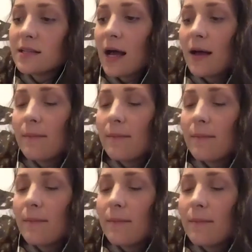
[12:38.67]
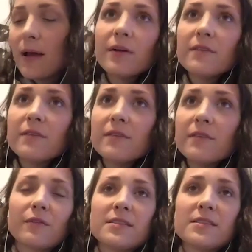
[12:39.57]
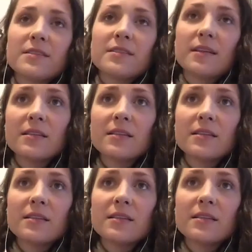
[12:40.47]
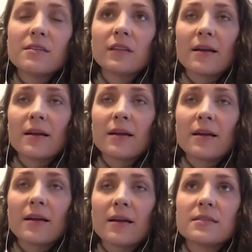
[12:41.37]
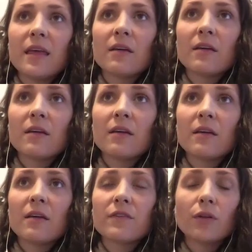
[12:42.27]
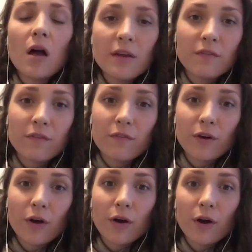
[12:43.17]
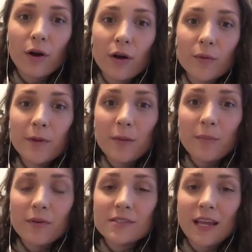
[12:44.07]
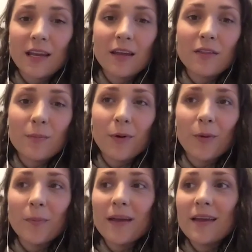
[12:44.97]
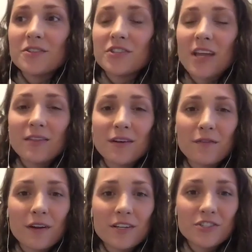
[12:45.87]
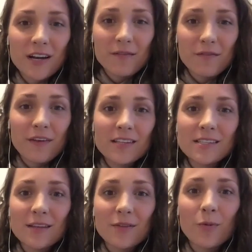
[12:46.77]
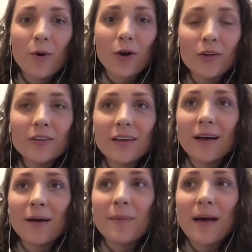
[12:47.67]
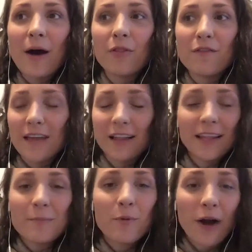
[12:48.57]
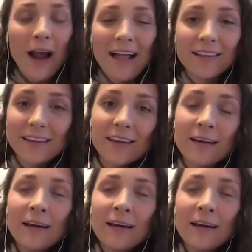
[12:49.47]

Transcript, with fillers: um, a number of different reasons, a lot of different layers. I think for so long we've heard people stand at the pulpit and shake their frustrated fists at the world about the failing morality